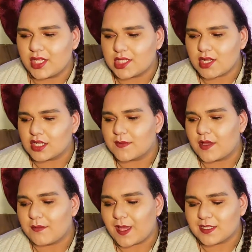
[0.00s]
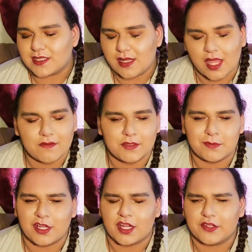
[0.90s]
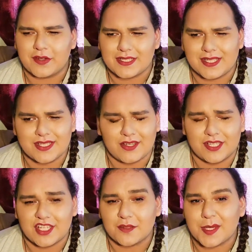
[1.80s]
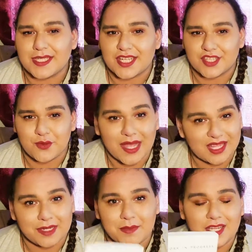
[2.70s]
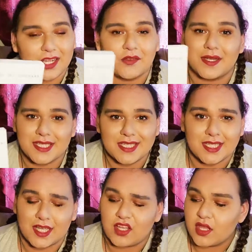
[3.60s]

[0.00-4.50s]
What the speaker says: He talked about past loves, but not in great detail. He talked about his sexuality, but not in great detail.